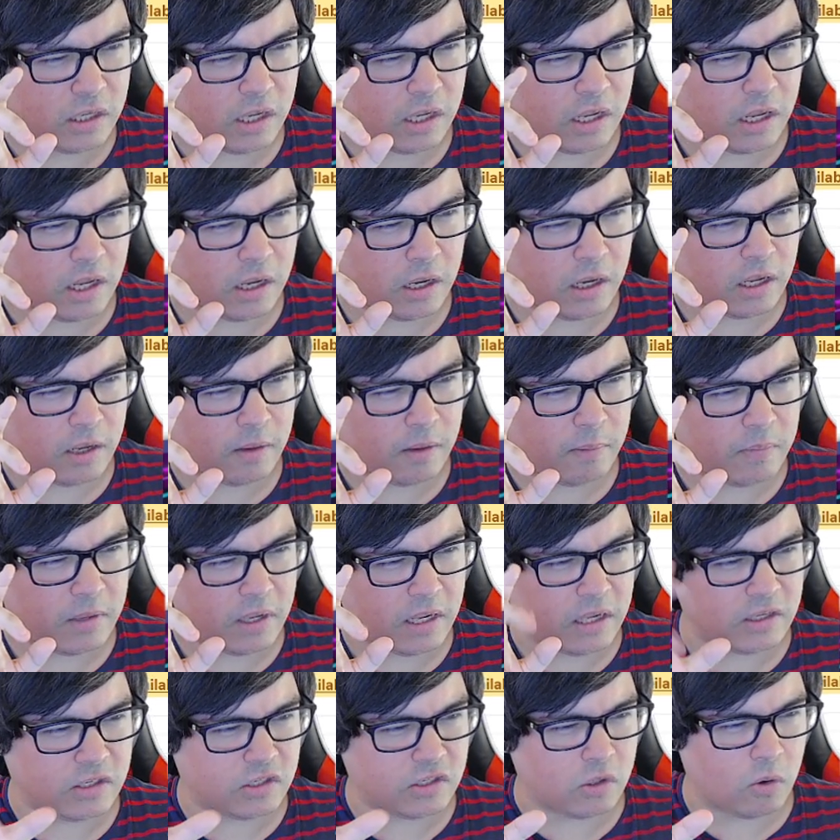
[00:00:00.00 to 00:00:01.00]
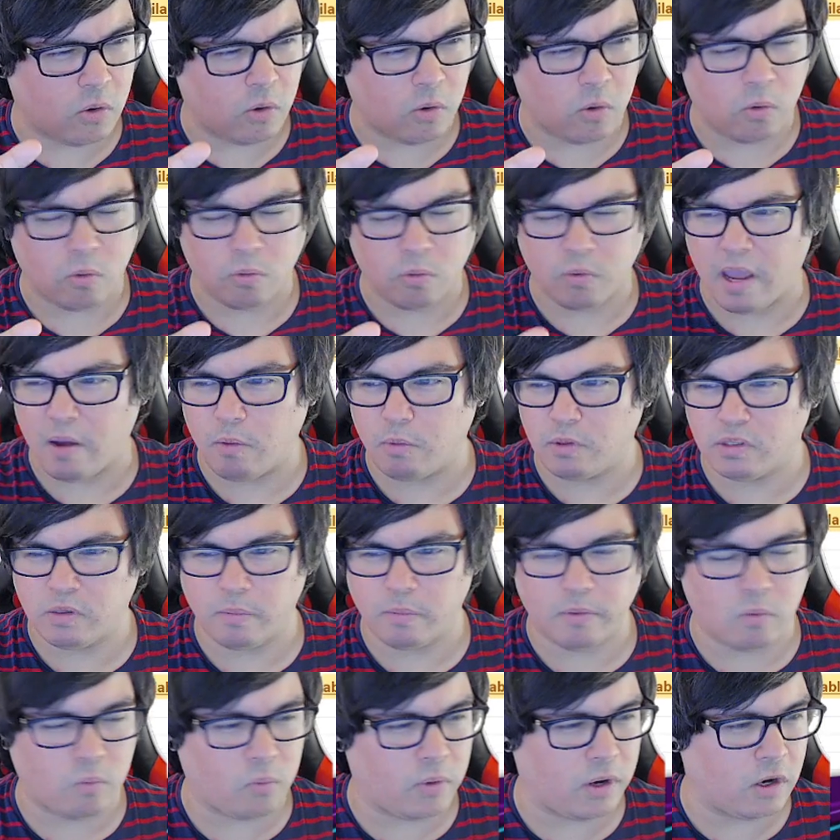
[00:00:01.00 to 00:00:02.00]
Um, and so that was a
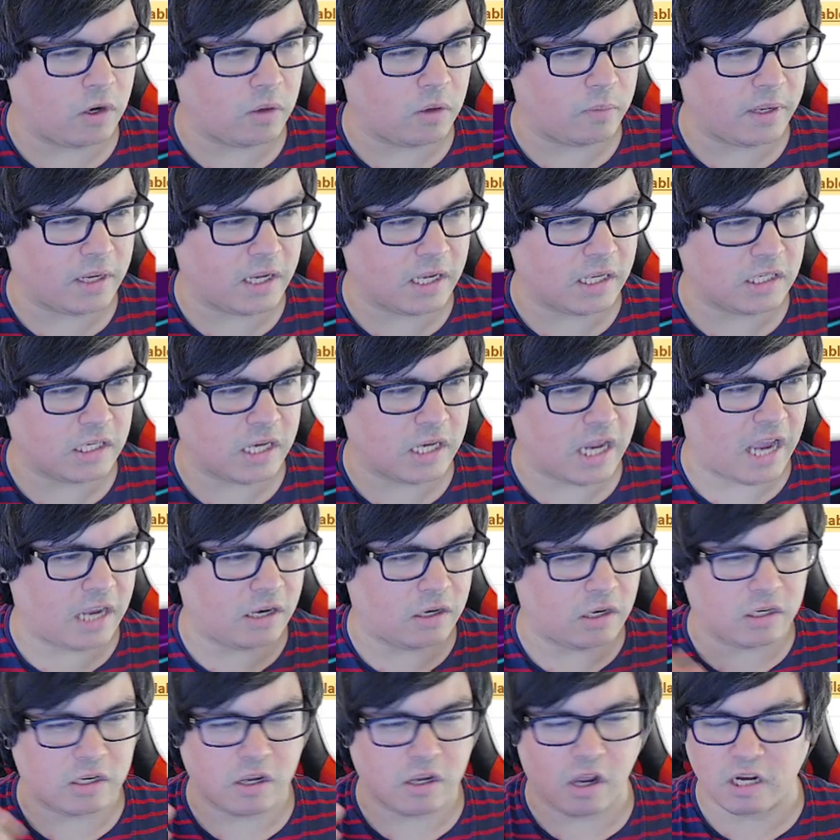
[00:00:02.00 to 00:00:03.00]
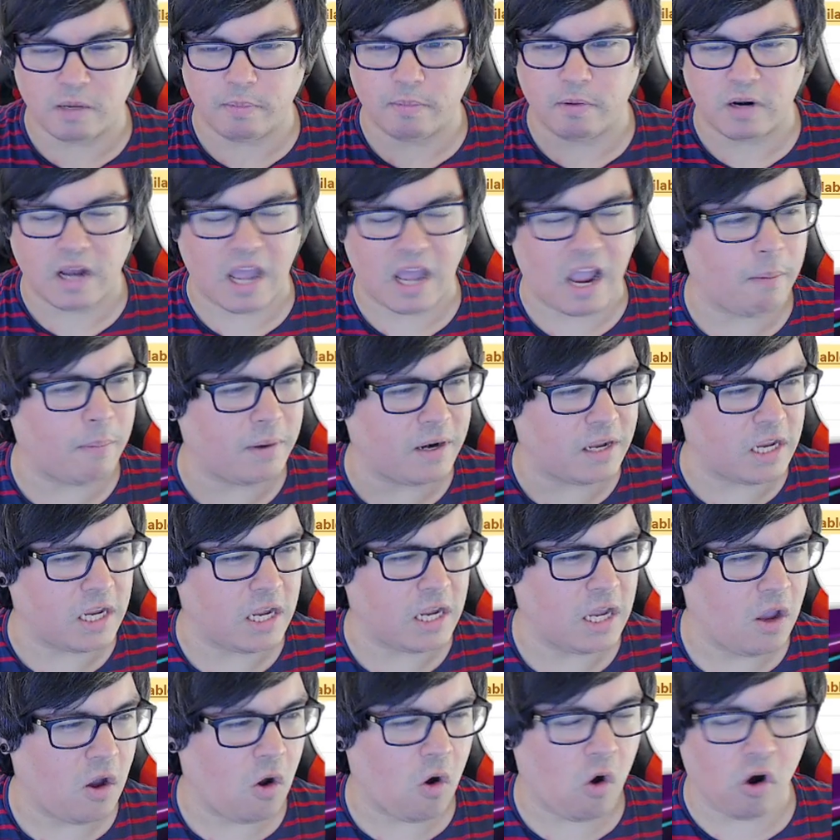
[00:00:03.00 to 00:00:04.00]
bit weird because you had to talk about how many
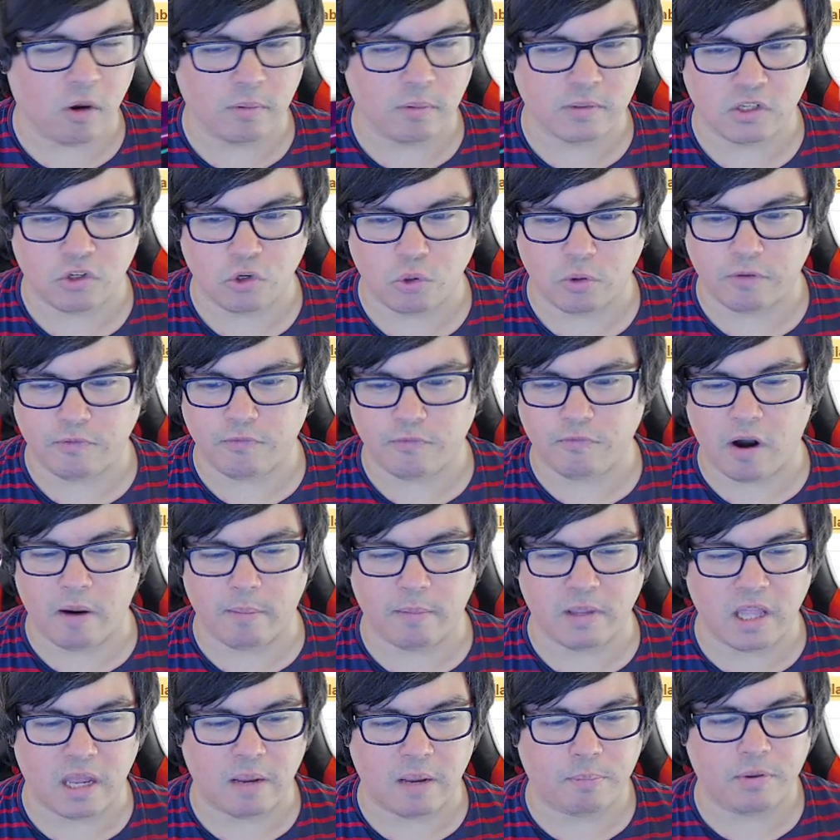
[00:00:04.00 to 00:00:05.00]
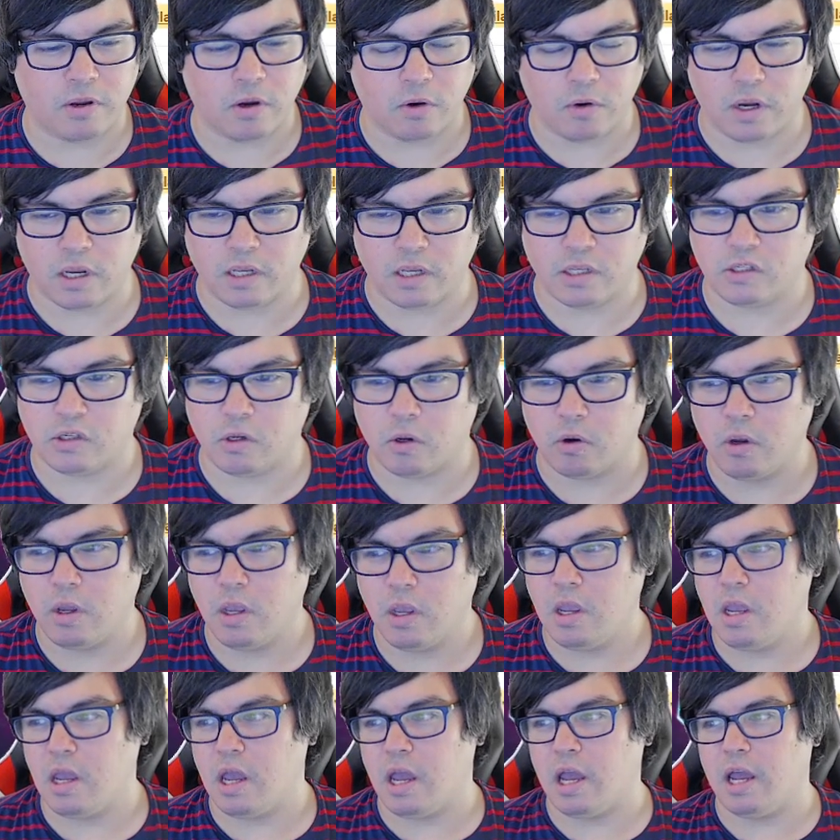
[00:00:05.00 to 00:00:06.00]
orbs that you could farm in that period. So,
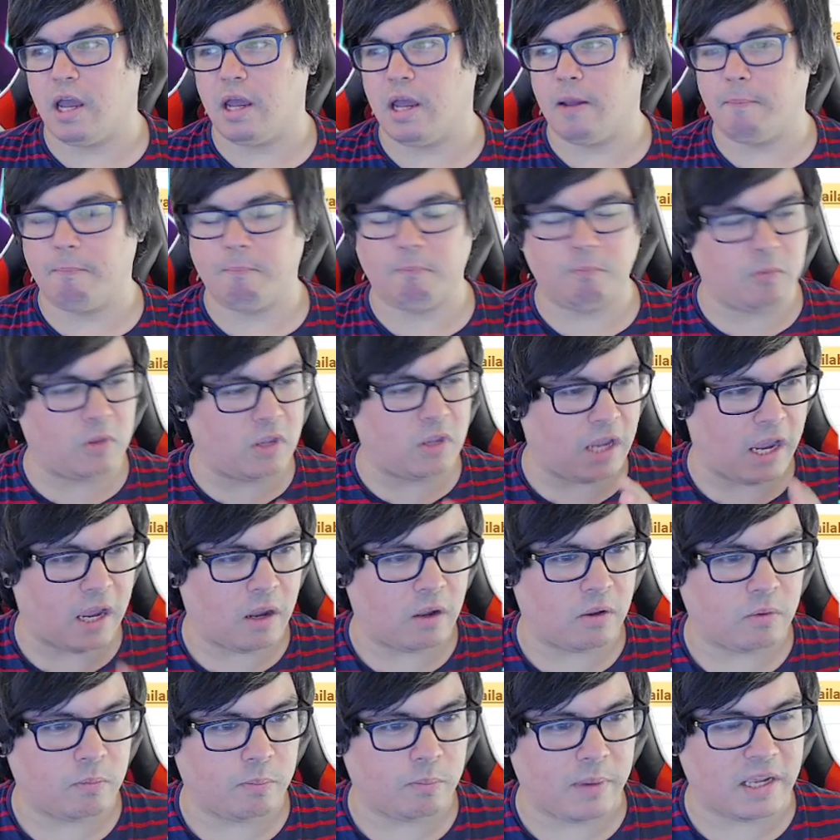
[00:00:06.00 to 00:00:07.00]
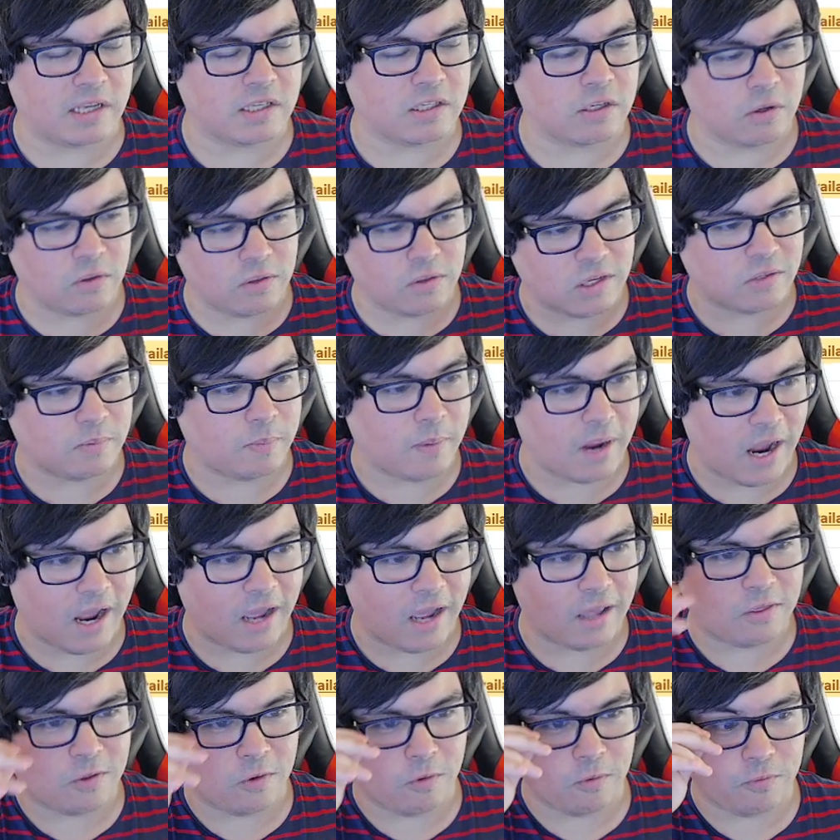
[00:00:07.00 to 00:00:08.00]
um, yeah, based on this
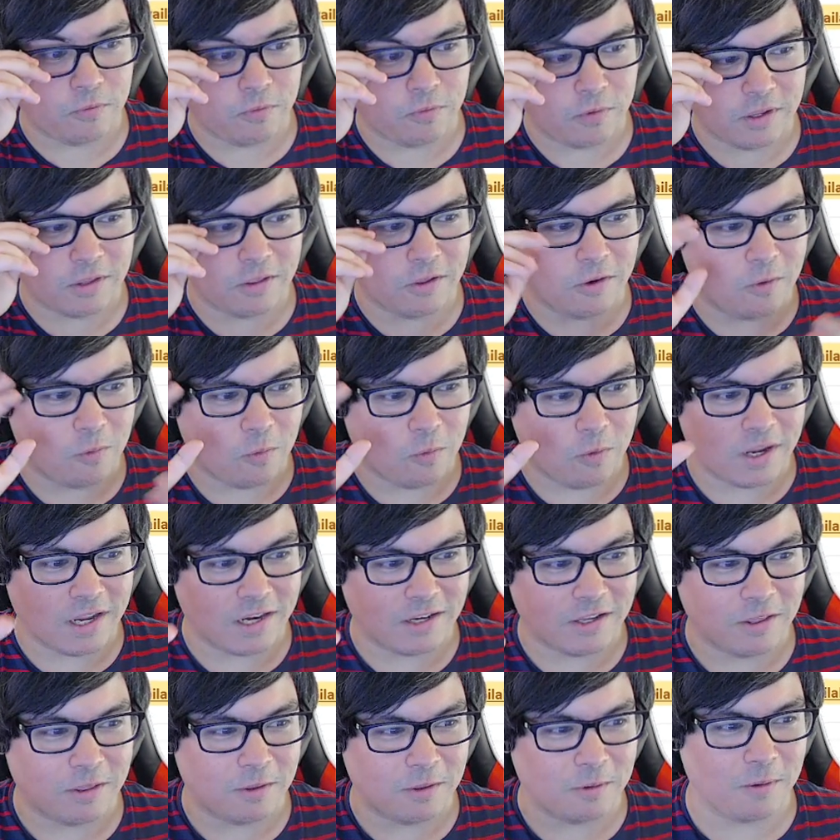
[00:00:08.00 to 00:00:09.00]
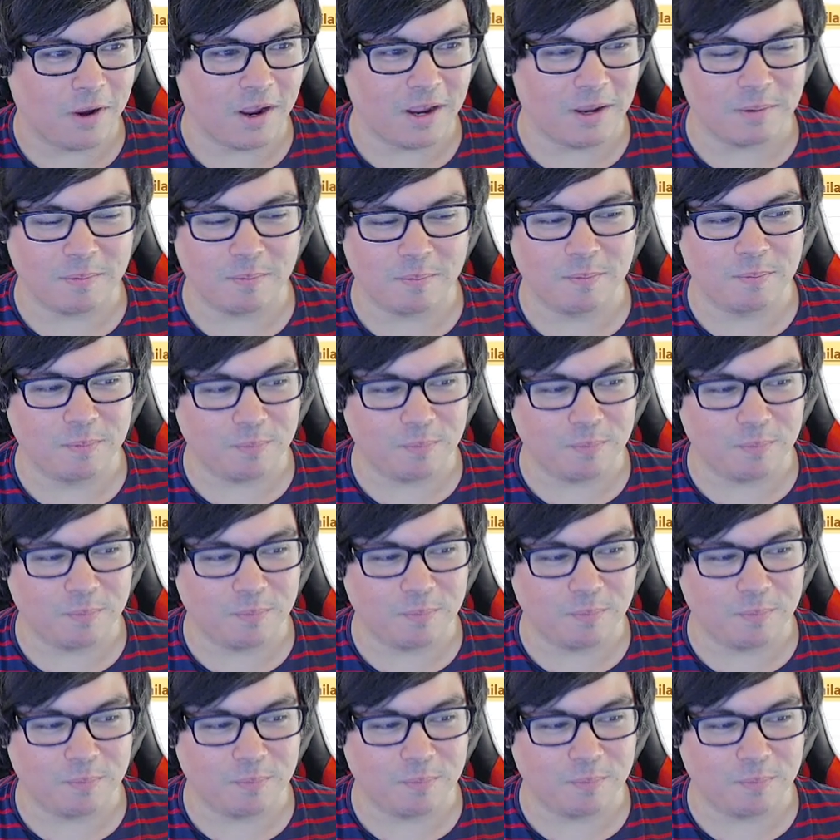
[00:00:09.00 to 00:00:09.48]
math, hopefully, though, we'll get to the right